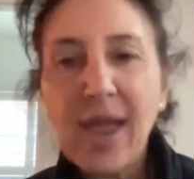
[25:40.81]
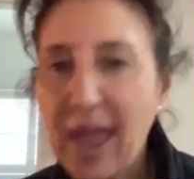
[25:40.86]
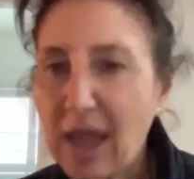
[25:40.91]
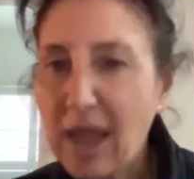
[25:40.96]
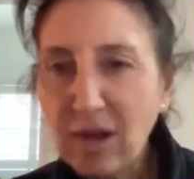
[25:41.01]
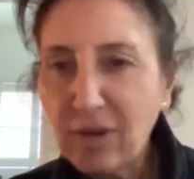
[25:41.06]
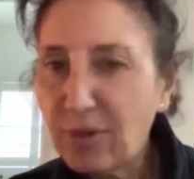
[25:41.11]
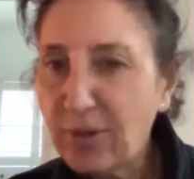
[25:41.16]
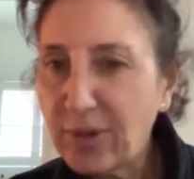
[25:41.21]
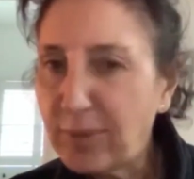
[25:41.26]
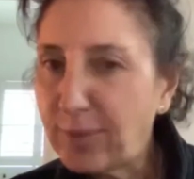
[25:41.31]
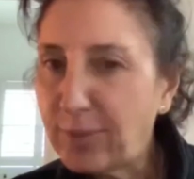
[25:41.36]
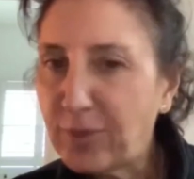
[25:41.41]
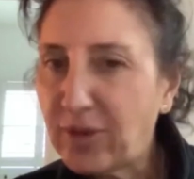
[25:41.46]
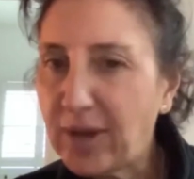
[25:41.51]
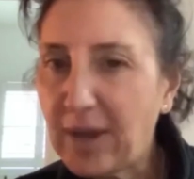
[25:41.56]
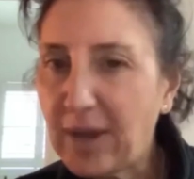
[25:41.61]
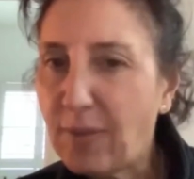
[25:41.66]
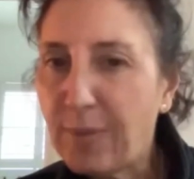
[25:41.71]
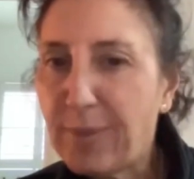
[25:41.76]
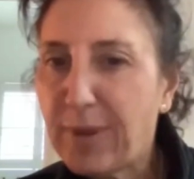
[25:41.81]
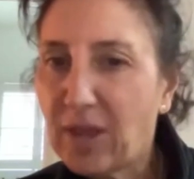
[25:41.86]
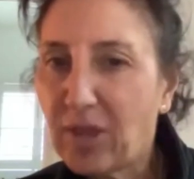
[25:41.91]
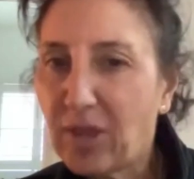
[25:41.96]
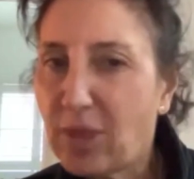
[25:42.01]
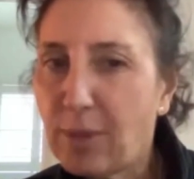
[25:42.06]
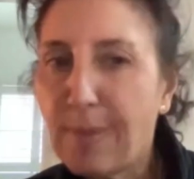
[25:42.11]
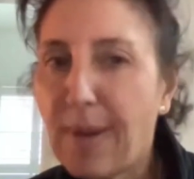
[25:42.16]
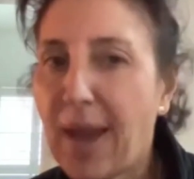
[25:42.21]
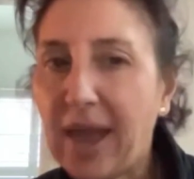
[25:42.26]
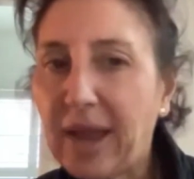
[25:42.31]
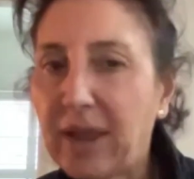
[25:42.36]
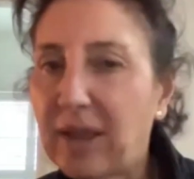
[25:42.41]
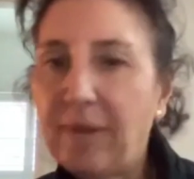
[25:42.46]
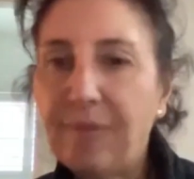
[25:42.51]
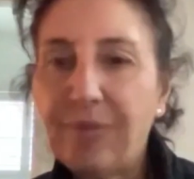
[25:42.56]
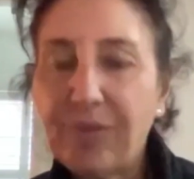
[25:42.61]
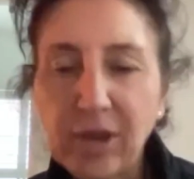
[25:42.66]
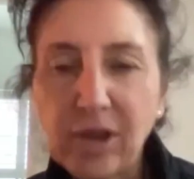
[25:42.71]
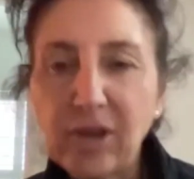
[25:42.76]
Algorithms are never bigger than the
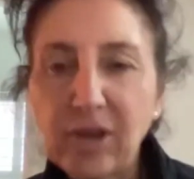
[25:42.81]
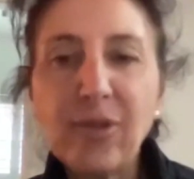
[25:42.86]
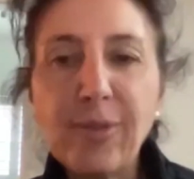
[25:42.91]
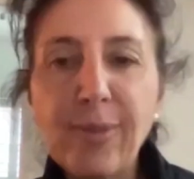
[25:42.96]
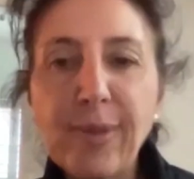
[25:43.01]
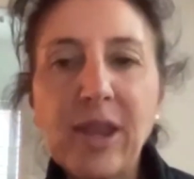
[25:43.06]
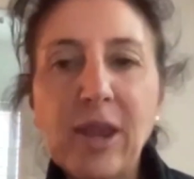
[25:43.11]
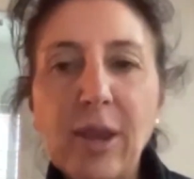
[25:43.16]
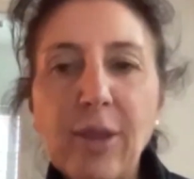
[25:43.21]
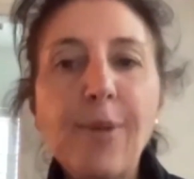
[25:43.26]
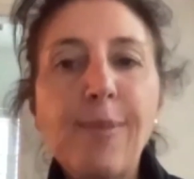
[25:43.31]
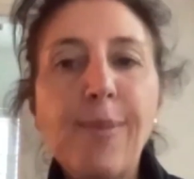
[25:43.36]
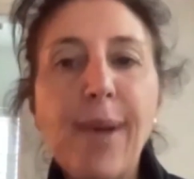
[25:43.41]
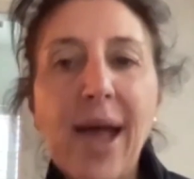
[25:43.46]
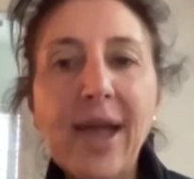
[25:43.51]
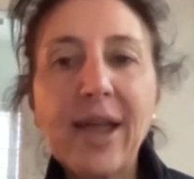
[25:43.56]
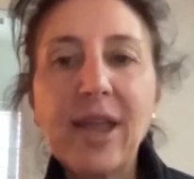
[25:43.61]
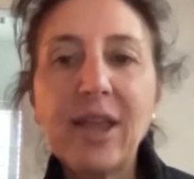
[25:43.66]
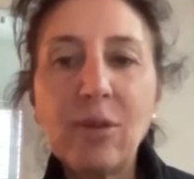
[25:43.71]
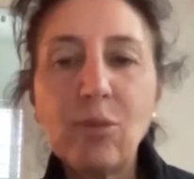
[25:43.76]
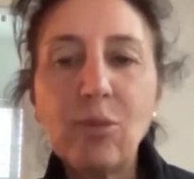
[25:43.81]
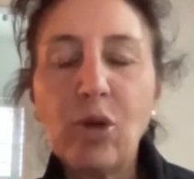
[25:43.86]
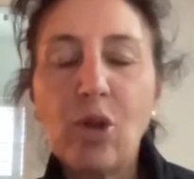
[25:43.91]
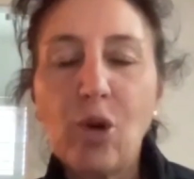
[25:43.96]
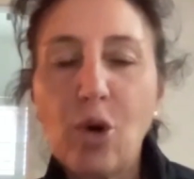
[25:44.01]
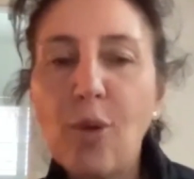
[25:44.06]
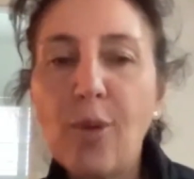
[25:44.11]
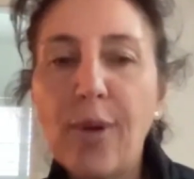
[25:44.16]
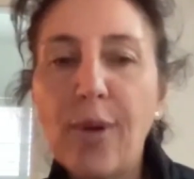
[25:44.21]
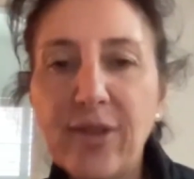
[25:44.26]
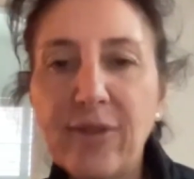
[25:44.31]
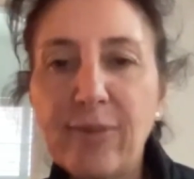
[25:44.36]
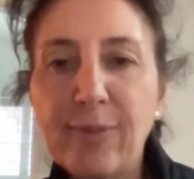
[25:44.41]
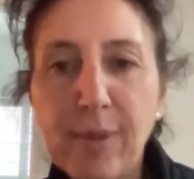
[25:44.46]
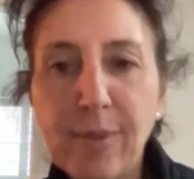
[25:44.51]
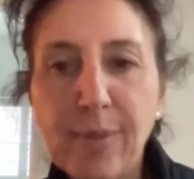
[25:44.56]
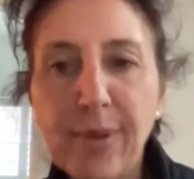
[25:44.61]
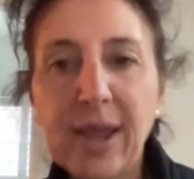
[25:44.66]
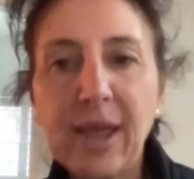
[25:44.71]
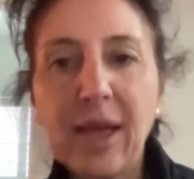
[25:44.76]
market. It doesn't mean the market will always
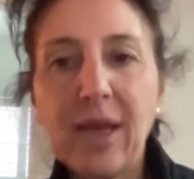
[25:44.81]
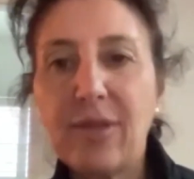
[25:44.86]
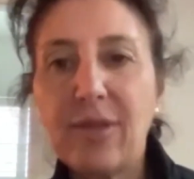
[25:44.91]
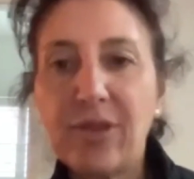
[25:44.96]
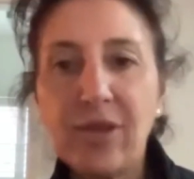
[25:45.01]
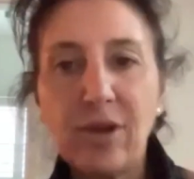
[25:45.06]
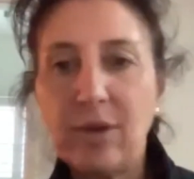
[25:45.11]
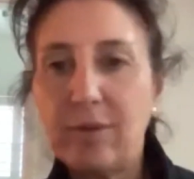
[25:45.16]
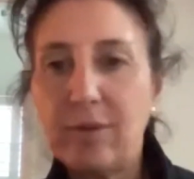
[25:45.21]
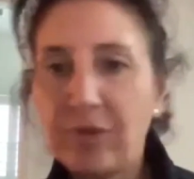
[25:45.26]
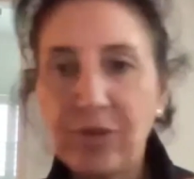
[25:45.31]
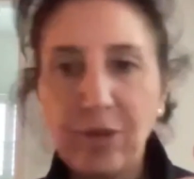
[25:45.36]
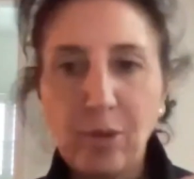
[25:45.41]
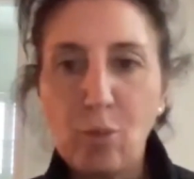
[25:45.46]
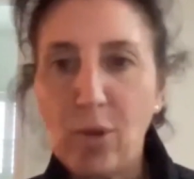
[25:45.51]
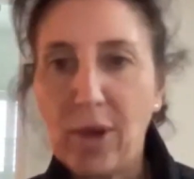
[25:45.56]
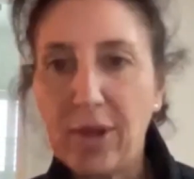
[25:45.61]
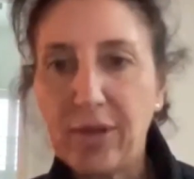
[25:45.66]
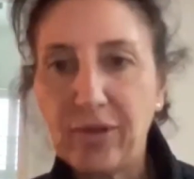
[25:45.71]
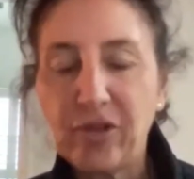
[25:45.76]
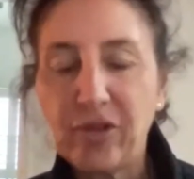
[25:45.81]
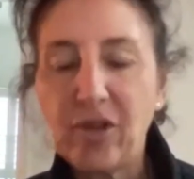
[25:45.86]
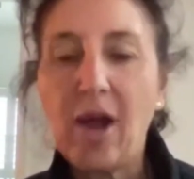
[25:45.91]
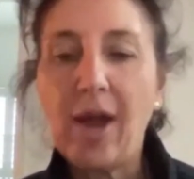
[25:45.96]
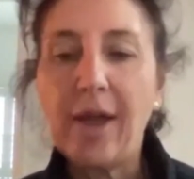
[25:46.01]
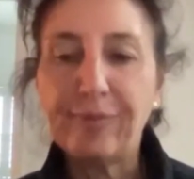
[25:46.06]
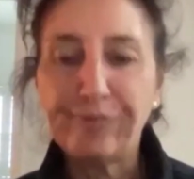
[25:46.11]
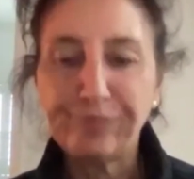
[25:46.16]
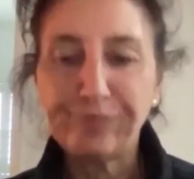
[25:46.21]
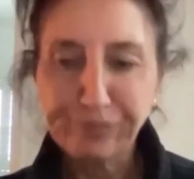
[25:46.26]
be bigger than one side.